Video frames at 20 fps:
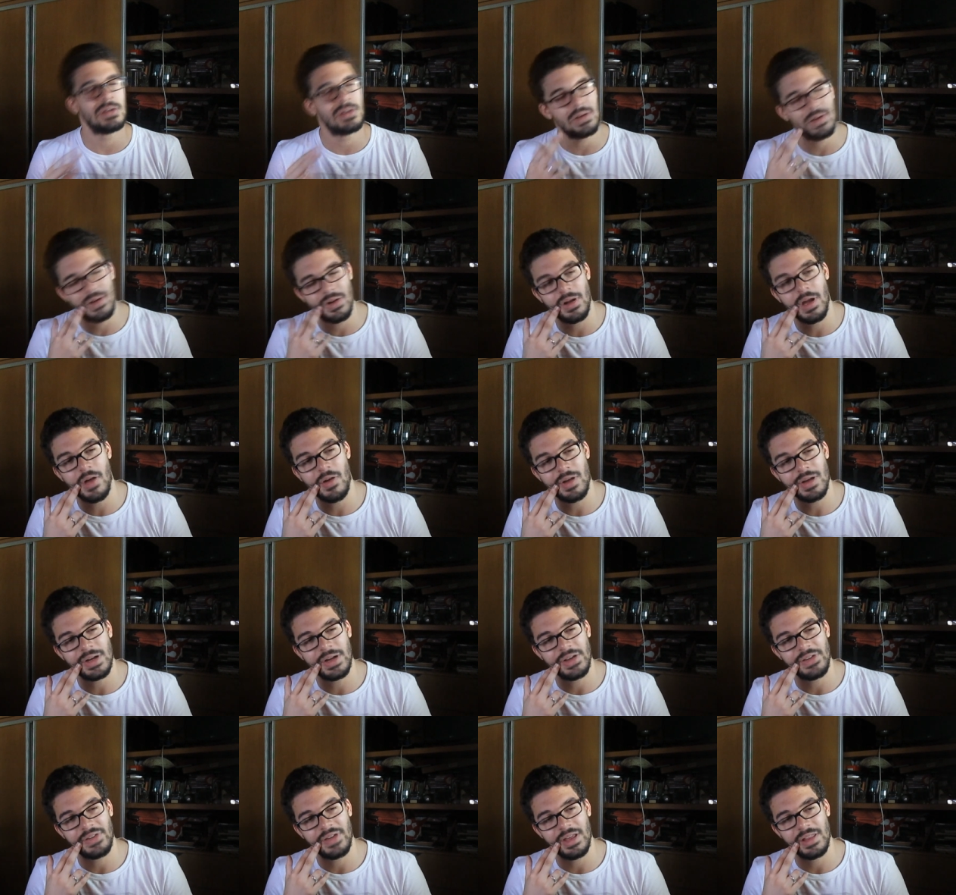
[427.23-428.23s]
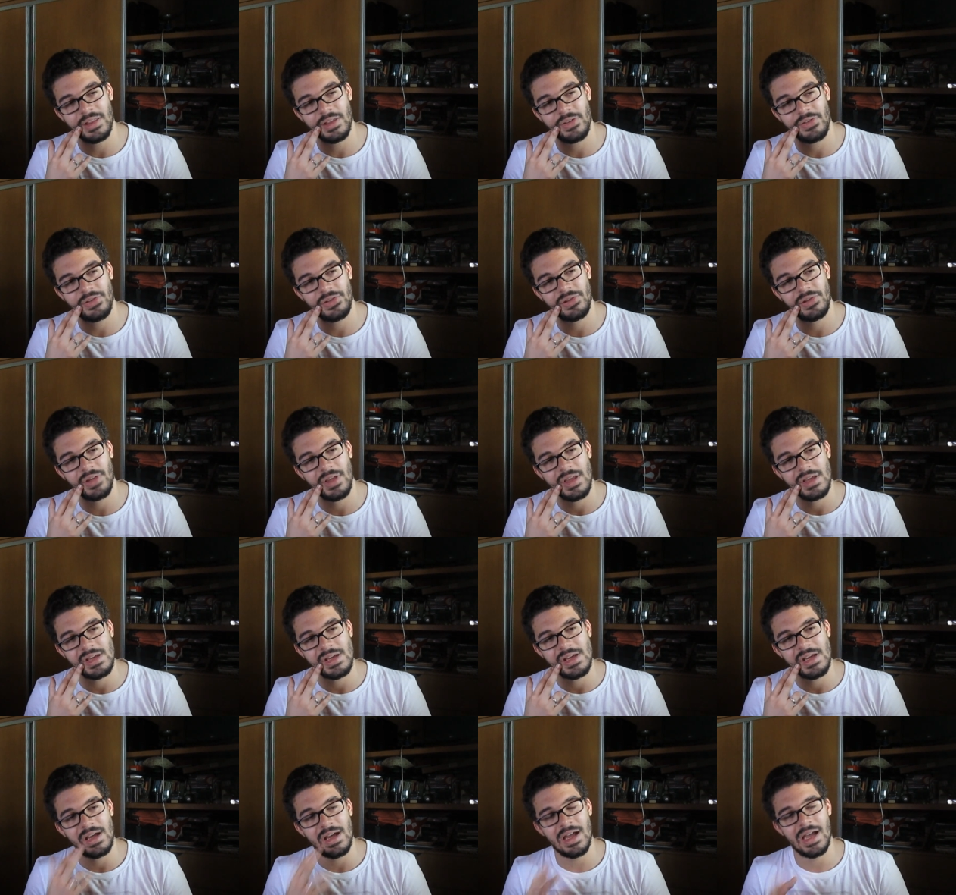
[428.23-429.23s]
how can I say this?
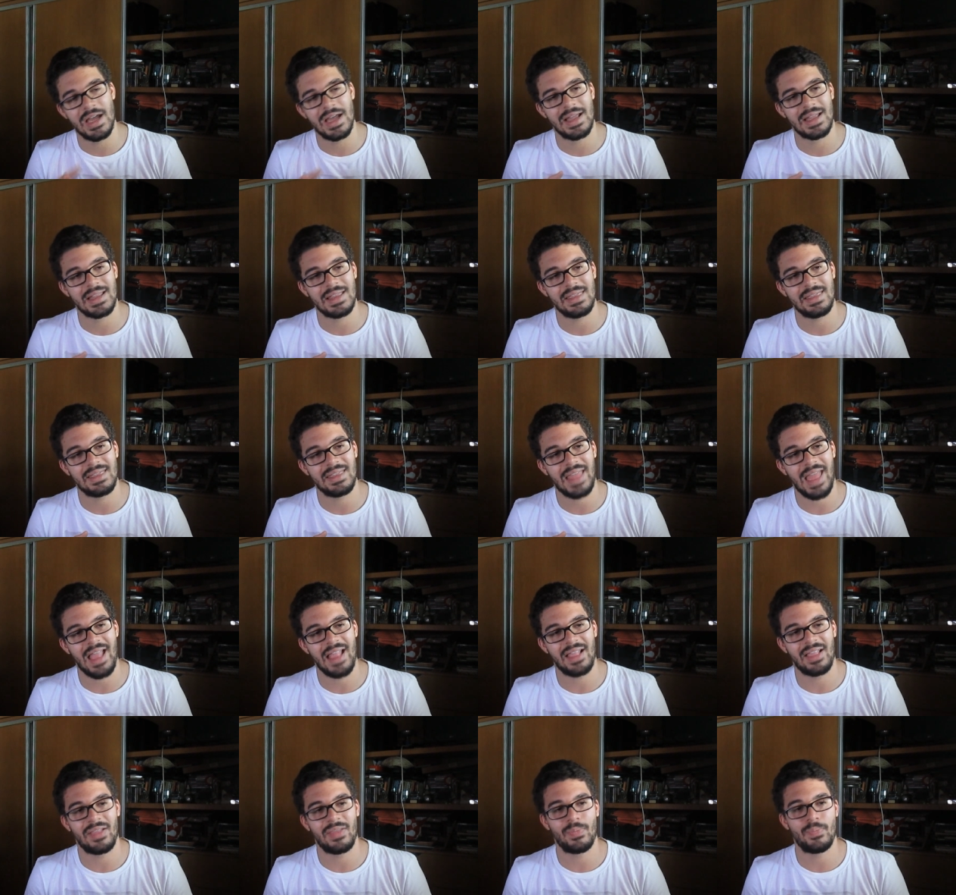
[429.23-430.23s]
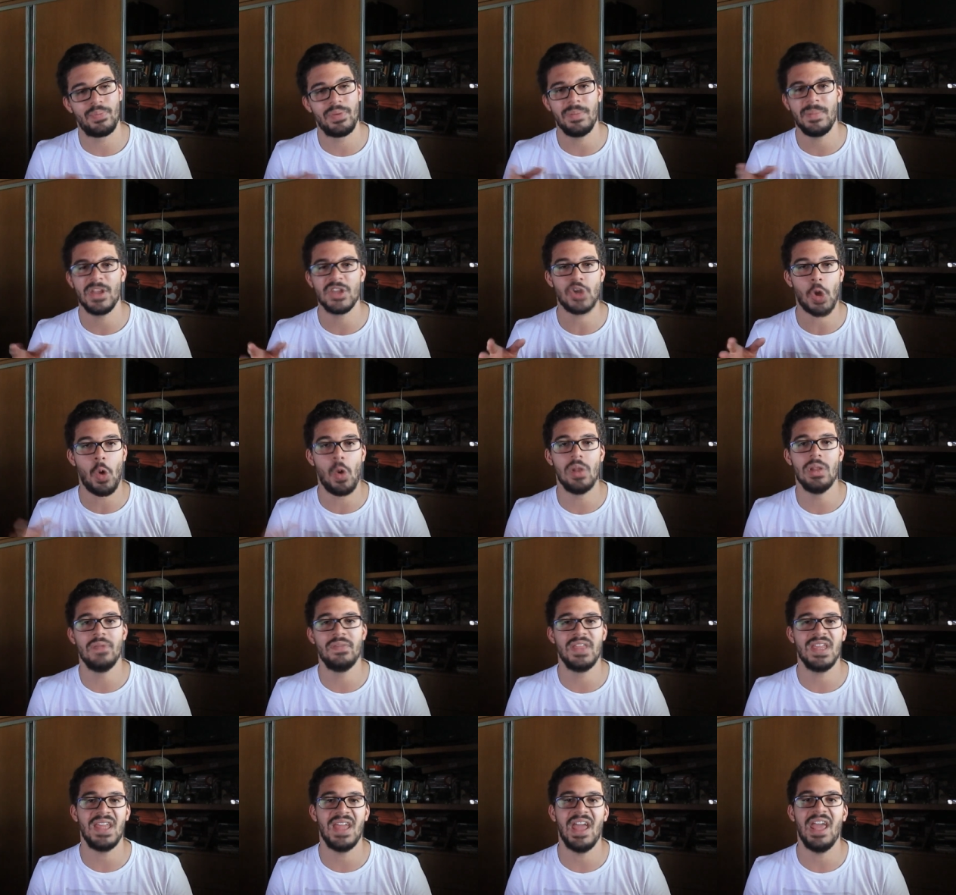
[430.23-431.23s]
That pretty much all
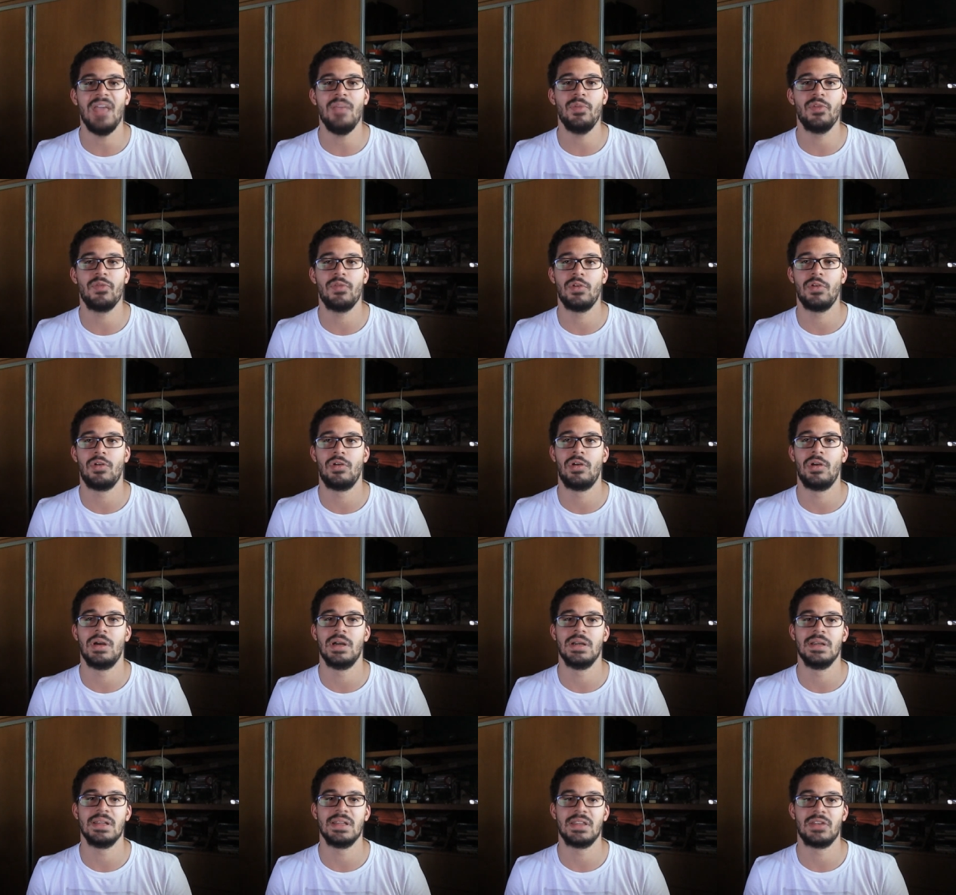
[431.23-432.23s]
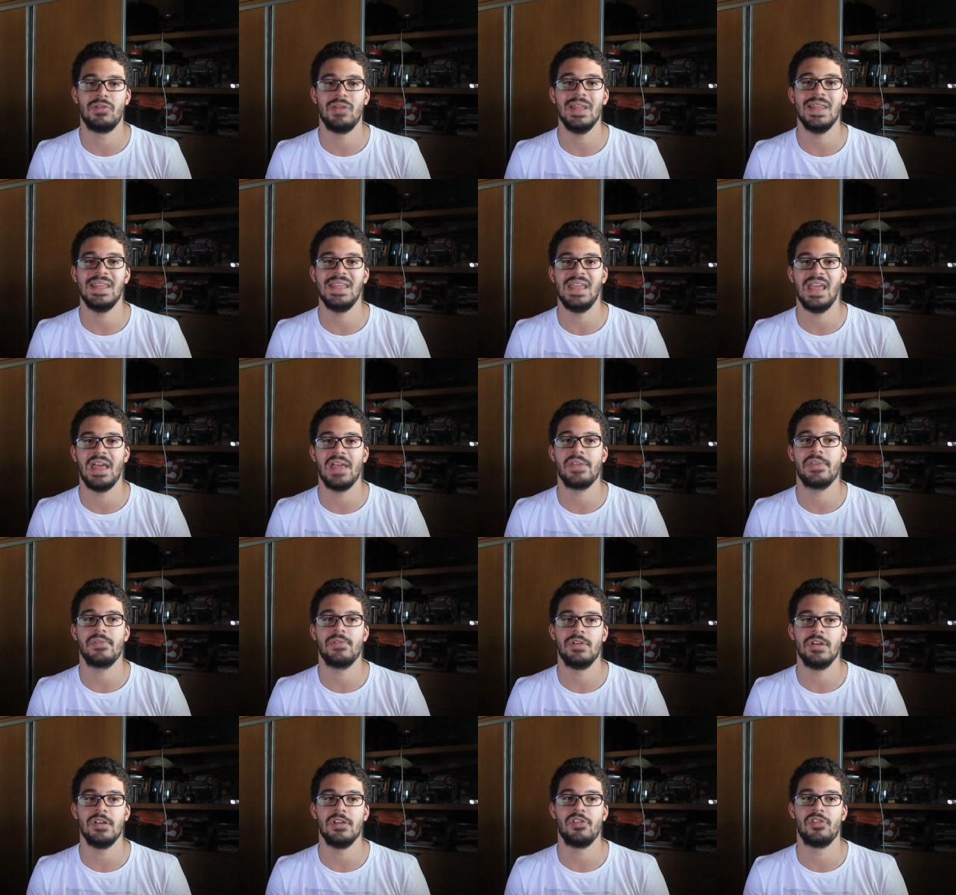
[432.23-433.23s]
of the games for the 3DS
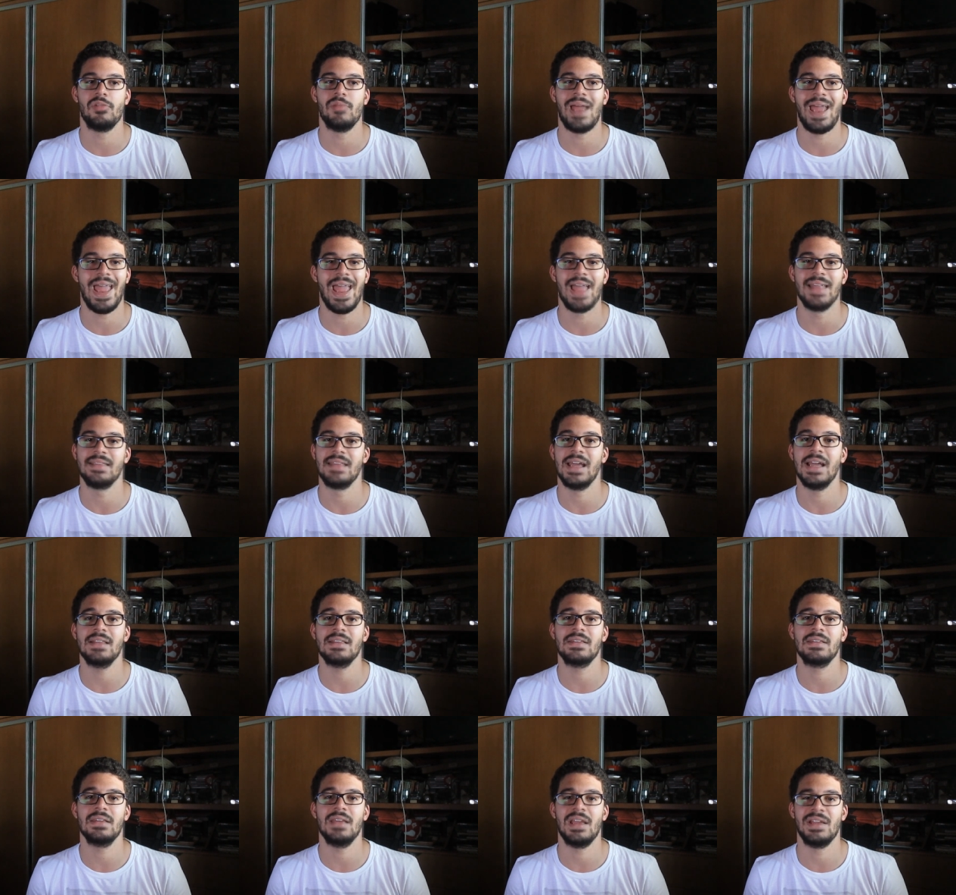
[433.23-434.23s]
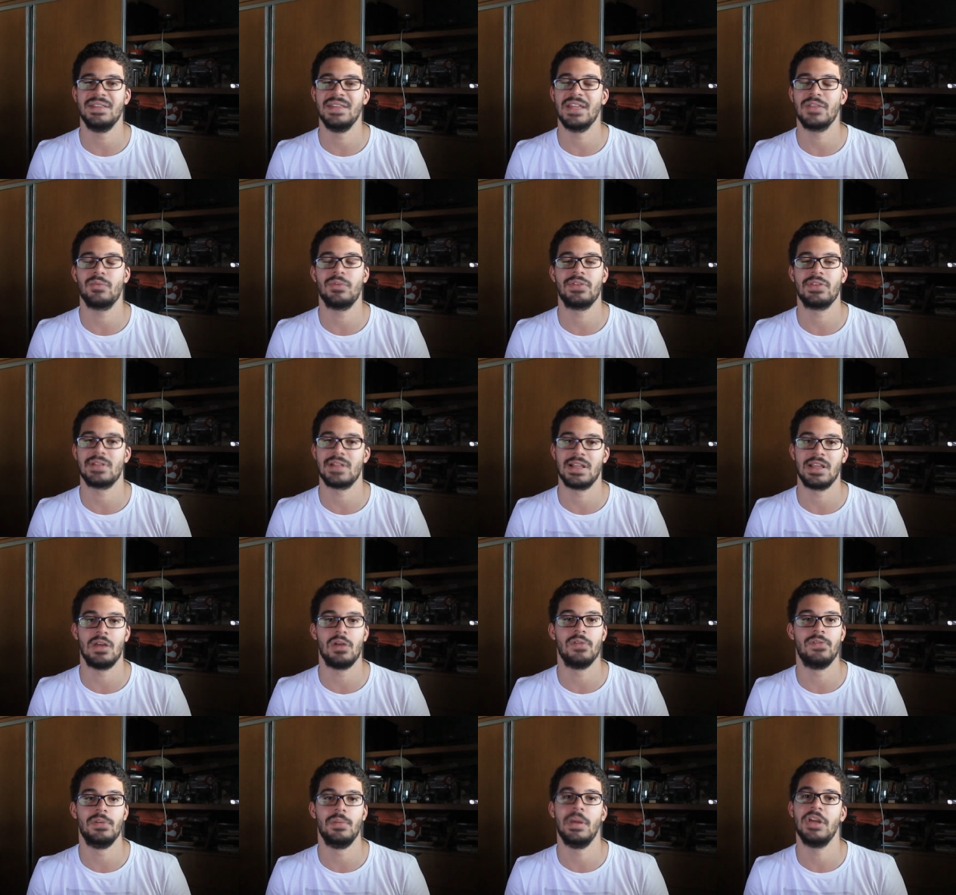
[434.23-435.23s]
for Inazuma had that, and that wasn't like a
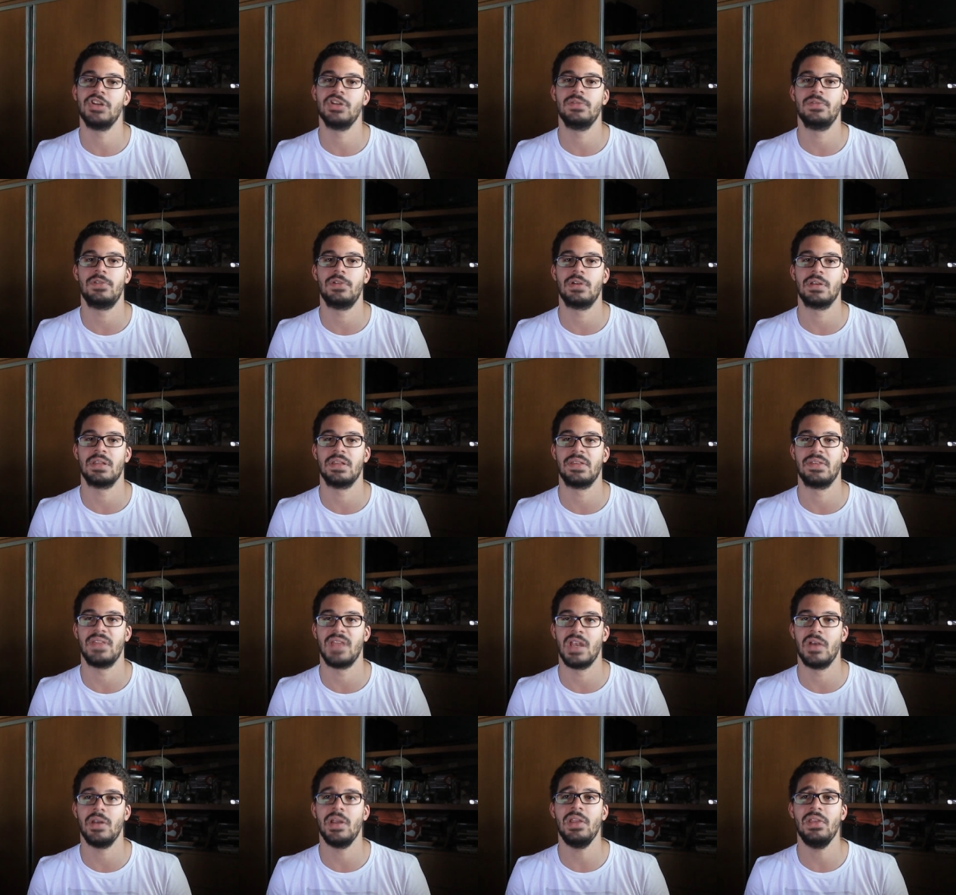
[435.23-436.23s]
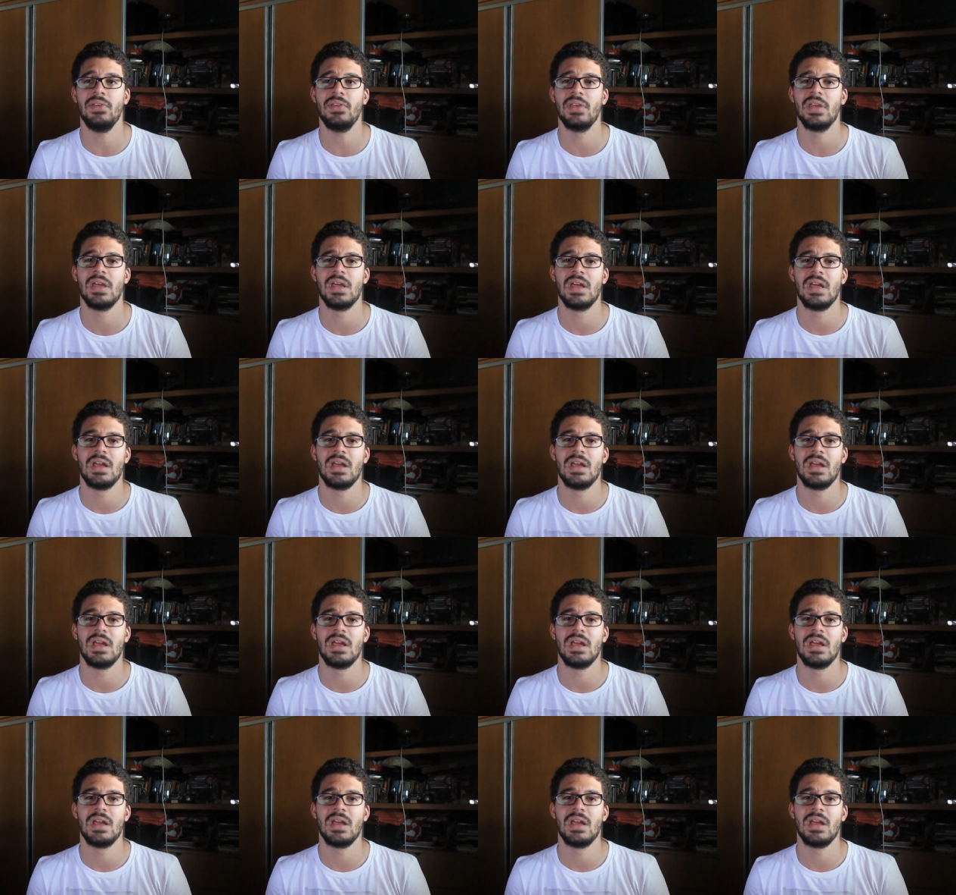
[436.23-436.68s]
confirmation for the series,